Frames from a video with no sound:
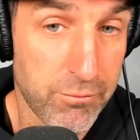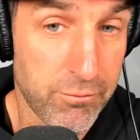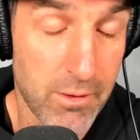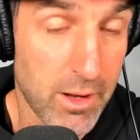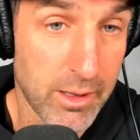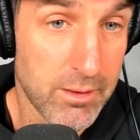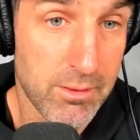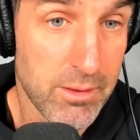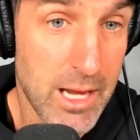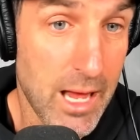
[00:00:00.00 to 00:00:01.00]
Like
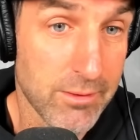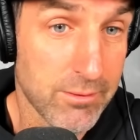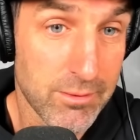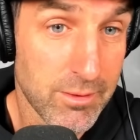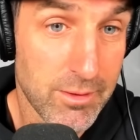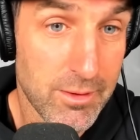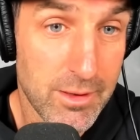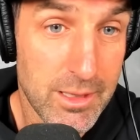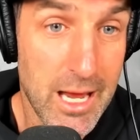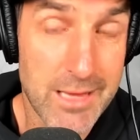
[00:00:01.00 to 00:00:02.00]
he has.
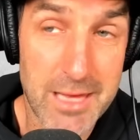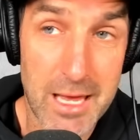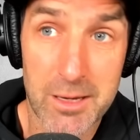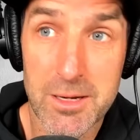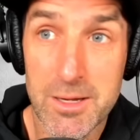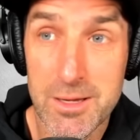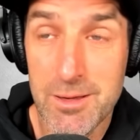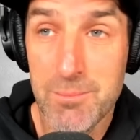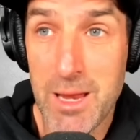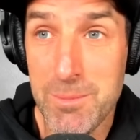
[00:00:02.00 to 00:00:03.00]
He had that
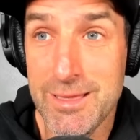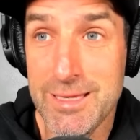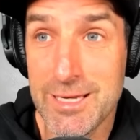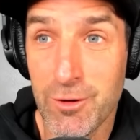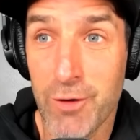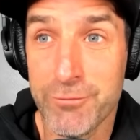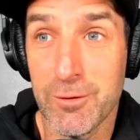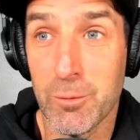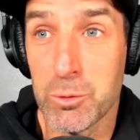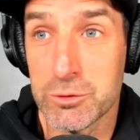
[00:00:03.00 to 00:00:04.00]
maybe the year after
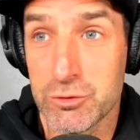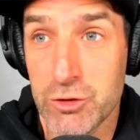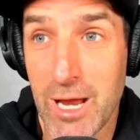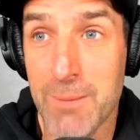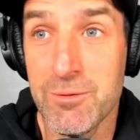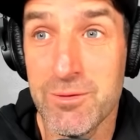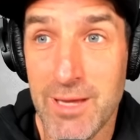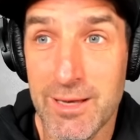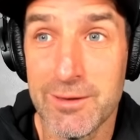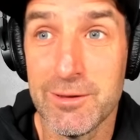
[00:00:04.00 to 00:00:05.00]
the World Champs.
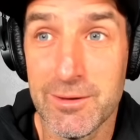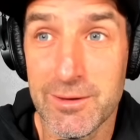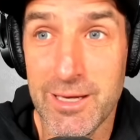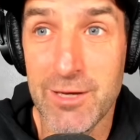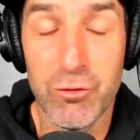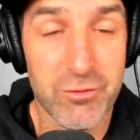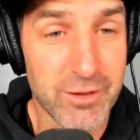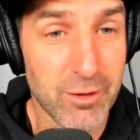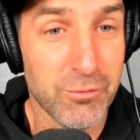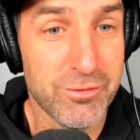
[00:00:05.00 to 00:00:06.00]
He had a little
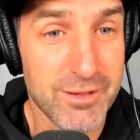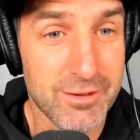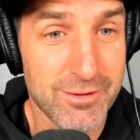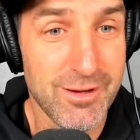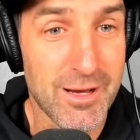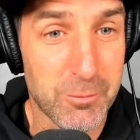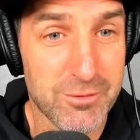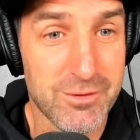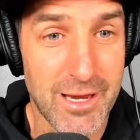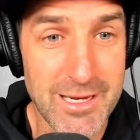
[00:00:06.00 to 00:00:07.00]
interesting off season, I would
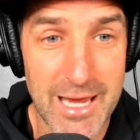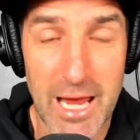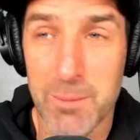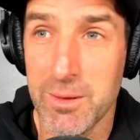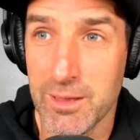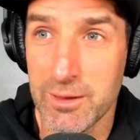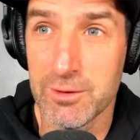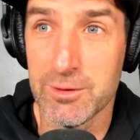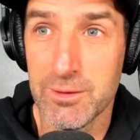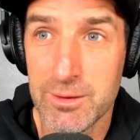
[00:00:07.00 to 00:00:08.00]
say. He came in a
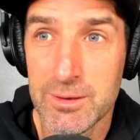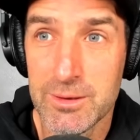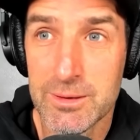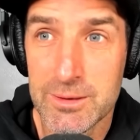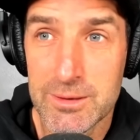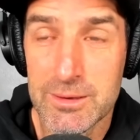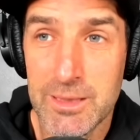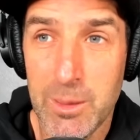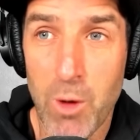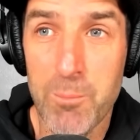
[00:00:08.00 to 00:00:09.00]
little,
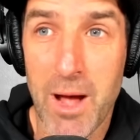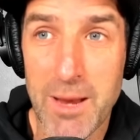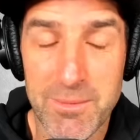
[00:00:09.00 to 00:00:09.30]
he won't mind